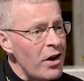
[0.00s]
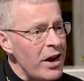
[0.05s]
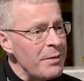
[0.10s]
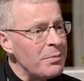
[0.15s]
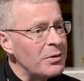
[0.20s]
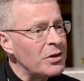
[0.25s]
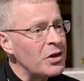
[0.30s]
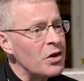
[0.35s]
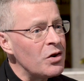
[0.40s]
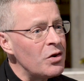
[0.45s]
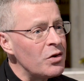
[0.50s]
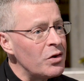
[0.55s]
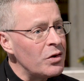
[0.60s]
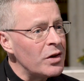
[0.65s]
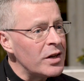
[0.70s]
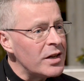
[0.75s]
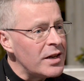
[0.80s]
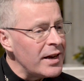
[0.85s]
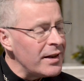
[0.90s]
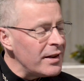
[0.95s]
able to go to
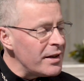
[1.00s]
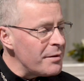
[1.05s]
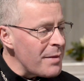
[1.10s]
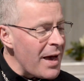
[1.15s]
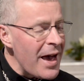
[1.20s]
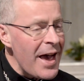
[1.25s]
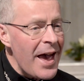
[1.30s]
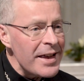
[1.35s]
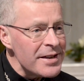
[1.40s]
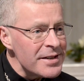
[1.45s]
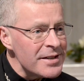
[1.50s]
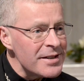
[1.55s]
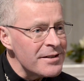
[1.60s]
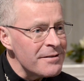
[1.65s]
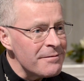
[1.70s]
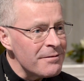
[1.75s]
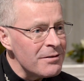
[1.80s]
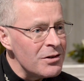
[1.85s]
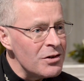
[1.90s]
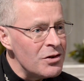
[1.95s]
a daily Mass
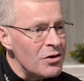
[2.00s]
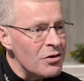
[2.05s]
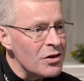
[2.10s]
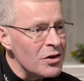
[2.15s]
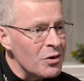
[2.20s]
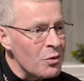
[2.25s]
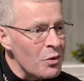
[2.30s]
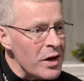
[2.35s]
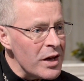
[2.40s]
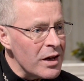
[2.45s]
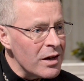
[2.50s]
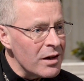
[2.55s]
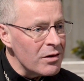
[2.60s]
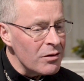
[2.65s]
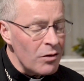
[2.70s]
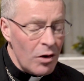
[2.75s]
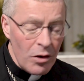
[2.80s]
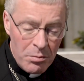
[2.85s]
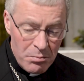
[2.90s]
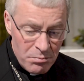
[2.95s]
during the week,
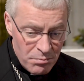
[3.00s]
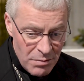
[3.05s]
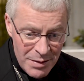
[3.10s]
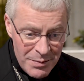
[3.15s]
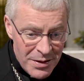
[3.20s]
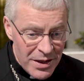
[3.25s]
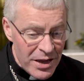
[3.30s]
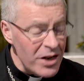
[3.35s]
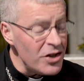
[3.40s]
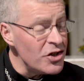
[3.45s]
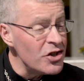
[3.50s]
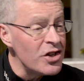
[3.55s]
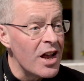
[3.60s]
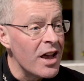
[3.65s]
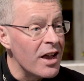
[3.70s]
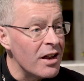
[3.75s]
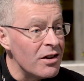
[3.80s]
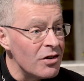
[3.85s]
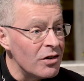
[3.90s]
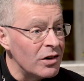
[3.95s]
or maybe each
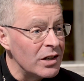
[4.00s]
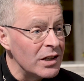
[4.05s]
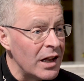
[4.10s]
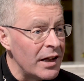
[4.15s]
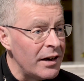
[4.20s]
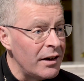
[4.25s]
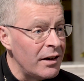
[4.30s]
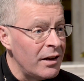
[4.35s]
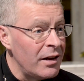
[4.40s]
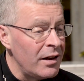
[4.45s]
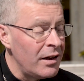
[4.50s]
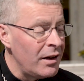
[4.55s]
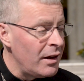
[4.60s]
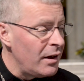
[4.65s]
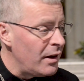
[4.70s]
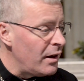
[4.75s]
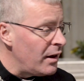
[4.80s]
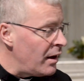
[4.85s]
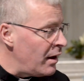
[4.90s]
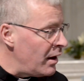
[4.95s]
day during Lent,
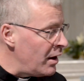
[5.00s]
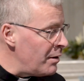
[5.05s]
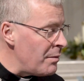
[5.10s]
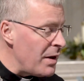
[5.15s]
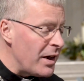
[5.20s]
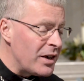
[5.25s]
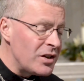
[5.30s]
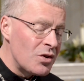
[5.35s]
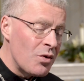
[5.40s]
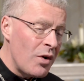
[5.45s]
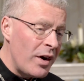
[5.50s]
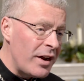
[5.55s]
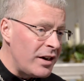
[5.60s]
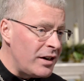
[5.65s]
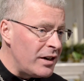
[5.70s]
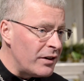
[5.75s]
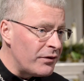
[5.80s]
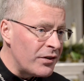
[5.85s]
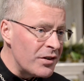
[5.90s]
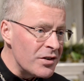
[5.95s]
it makes quite a
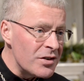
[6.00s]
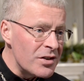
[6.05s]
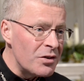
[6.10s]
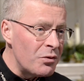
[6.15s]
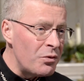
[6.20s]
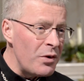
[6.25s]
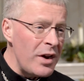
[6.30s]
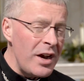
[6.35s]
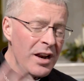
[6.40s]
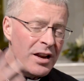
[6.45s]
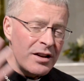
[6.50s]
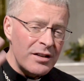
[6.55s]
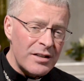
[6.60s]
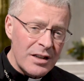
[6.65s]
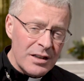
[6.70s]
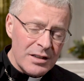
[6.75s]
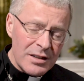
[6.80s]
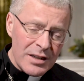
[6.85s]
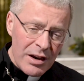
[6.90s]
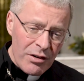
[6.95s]
difference. The readings,
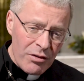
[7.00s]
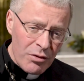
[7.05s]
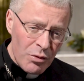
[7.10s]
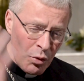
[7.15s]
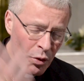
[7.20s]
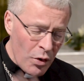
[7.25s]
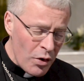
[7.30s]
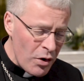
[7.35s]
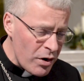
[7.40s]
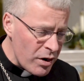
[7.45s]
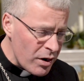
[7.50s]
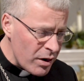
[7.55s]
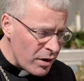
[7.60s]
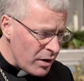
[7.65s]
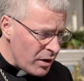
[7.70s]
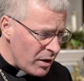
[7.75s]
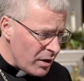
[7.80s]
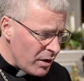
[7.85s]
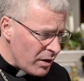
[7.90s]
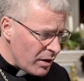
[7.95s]
the sacred word,
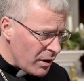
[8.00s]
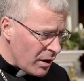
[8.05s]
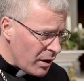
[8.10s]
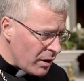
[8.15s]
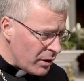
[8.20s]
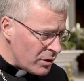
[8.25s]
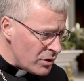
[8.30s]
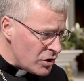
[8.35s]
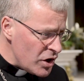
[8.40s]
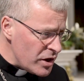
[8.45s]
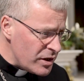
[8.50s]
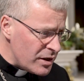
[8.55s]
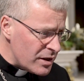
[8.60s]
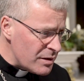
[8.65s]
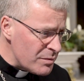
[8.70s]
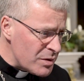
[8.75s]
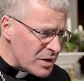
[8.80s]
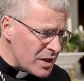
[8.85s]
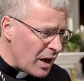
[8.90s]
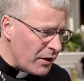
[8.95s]
uh, Jesus
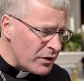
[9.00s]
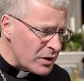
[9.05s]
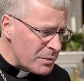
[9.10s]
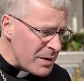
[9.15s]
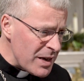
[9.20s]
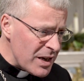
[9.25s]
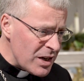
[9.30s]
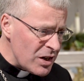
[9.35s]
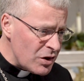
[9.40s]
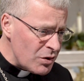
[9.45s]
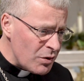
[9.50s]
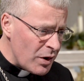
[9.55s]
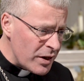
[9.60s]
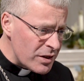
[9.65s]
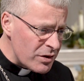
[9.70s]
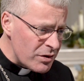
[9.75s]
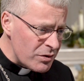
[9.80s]
himself speaking to us